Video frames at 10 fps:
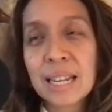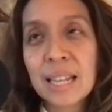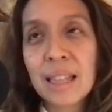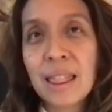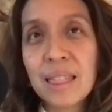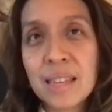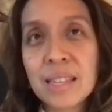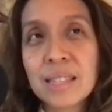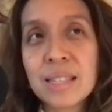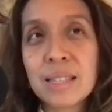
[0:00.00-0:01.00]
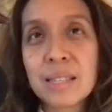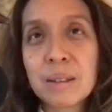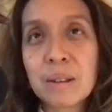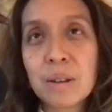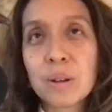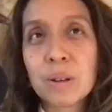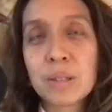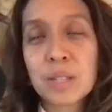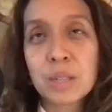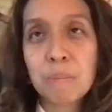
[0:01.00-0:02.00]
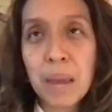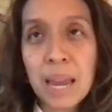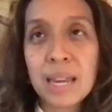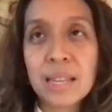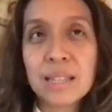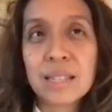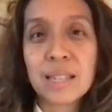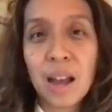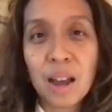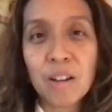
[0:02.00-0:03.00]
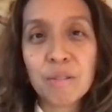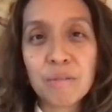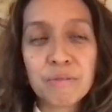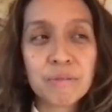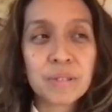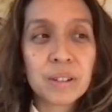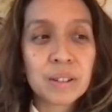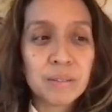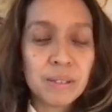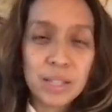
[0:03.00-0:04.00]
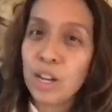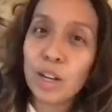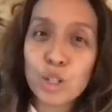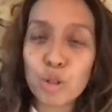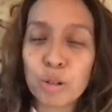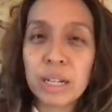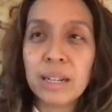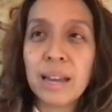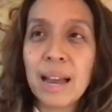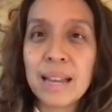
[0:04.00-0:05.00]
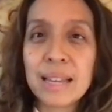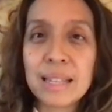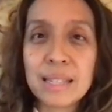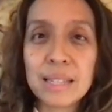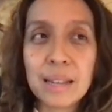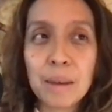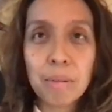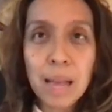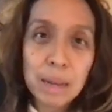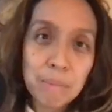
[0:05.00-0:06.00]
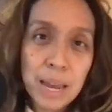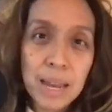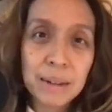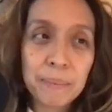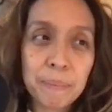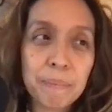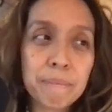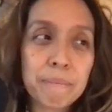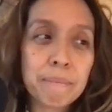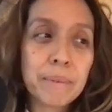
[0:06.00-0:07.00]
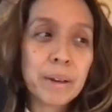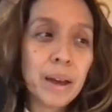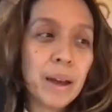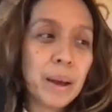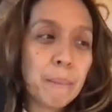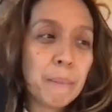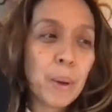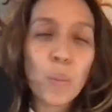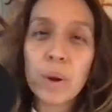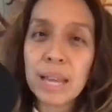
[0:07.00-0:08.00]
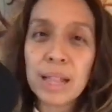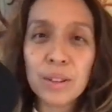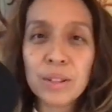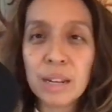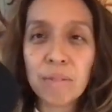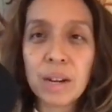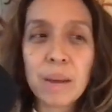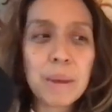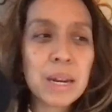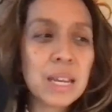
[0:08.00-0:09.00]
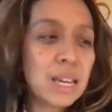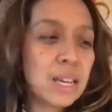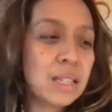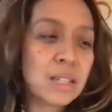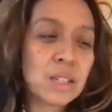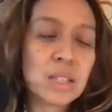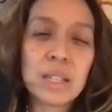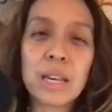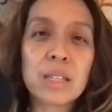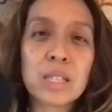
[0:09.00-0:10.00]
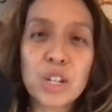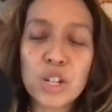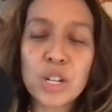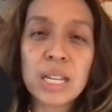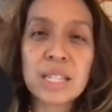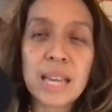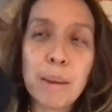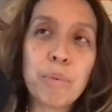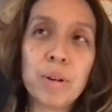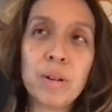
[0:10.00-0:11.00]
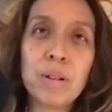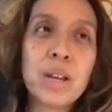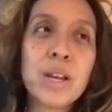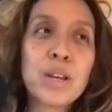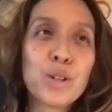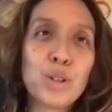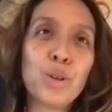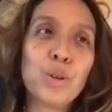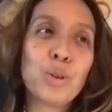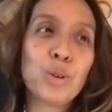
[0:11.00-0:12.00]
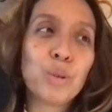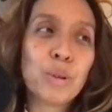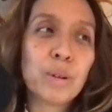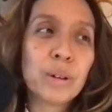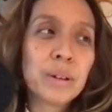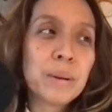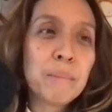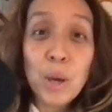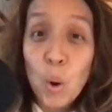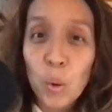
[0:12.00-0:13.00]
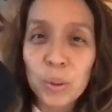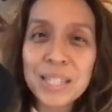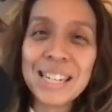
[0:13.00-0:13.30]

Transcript: this space of this country as a black man um, and what that looks like for him. And he's just like such an example to behold,